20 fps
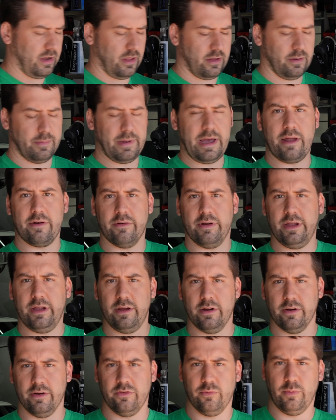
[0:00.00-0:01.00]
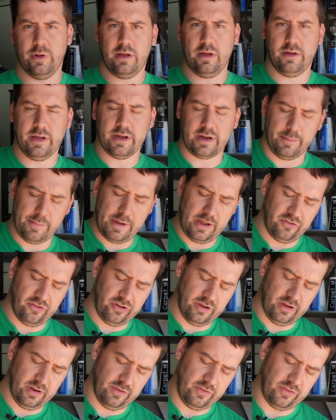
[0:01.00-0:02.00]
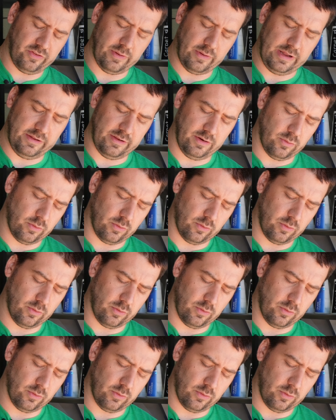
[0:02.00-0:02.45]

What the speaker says: another battery here as well, like I mentioned, so I did